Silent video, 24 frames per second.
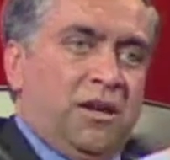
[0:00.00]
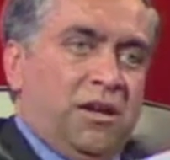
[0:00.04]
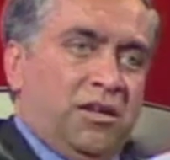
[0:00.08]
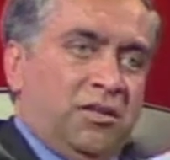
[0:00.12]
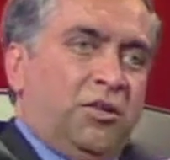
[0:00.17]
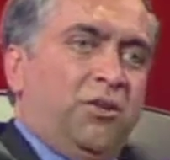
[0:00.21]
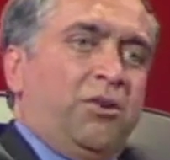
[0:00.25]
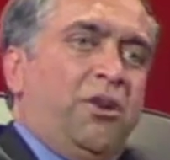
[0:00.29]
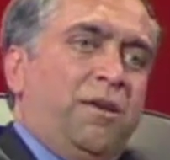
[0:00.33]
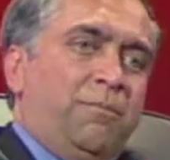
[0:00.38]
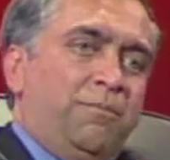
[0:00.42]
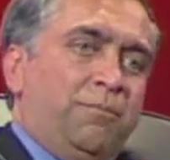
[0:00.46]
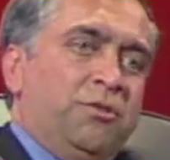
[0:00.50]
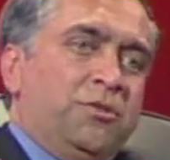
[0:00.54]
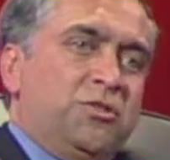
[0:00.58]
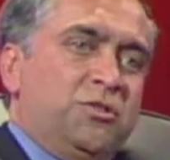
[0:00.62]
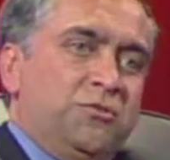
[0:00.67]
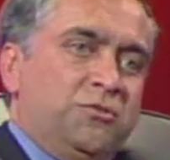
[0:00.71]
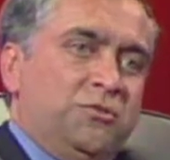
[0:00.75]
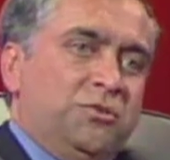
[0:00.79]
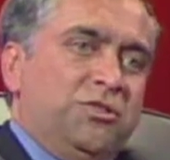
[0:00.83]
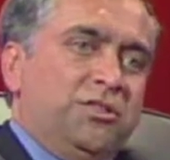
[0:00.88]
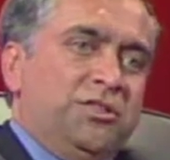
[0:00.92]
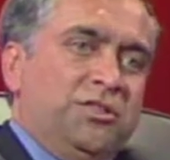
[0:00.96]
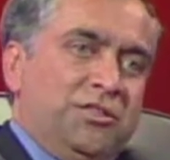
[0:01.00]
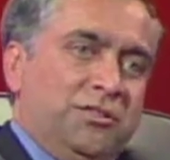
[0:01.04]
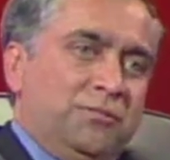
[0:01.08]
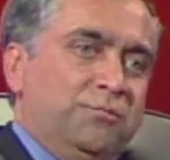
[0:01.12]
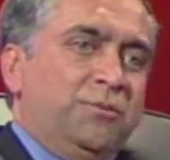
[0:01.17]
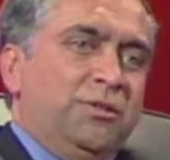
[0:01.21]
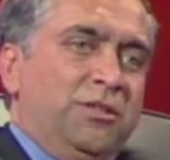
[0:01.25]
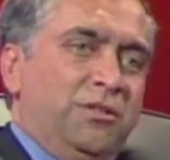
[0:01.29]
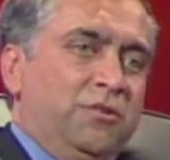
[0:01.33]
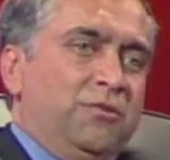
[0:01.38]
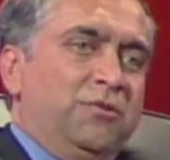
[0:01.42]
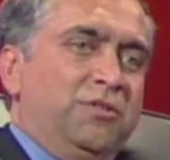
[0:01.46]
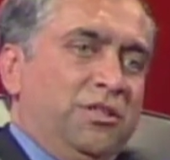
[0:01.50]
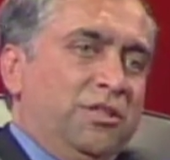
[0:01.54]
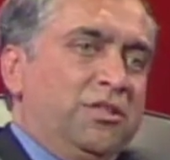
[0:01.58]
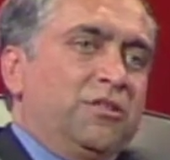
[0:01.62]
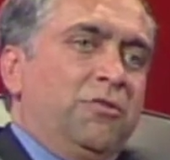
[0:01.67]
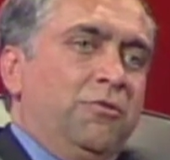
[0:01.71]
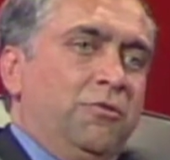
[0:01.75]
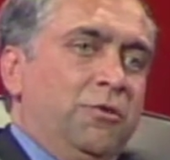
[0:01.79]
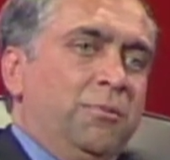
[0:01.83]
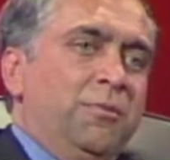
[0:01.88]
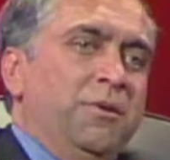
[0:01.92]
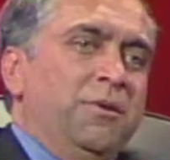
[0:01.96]
other opportunities because it's
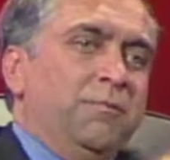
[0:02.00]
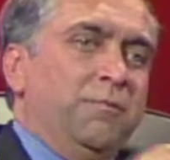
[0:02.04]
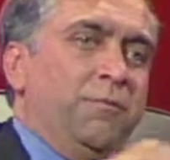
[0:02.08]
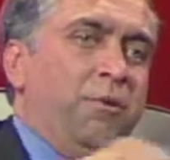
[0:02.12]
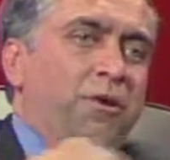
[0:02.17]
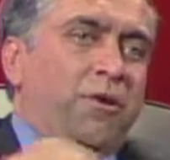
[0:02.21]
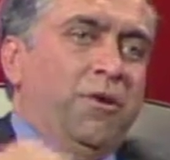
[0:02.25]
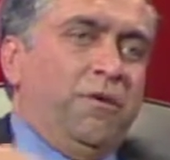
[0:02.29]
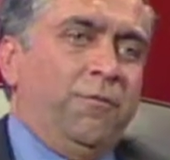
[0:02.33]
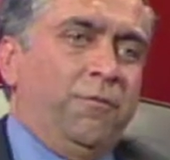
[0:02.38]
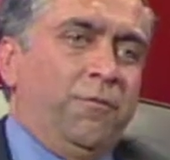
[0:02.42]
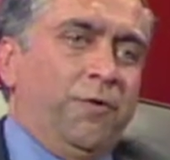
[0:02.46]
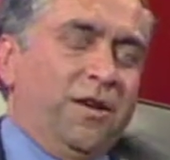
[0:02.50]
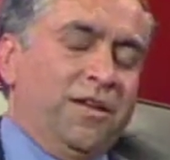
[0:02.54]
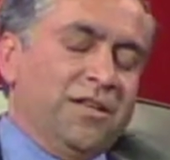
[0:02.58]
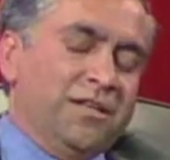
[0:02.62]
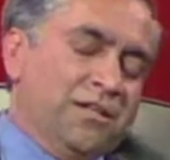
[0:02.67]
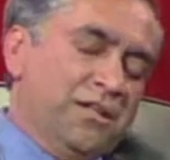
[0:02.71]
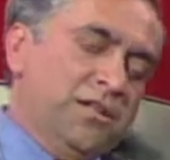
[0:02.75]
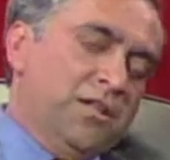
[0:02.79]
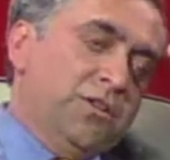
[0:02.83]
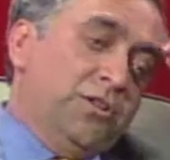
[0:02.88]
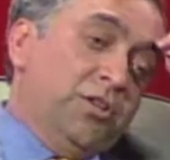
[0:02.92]
going to be important for us.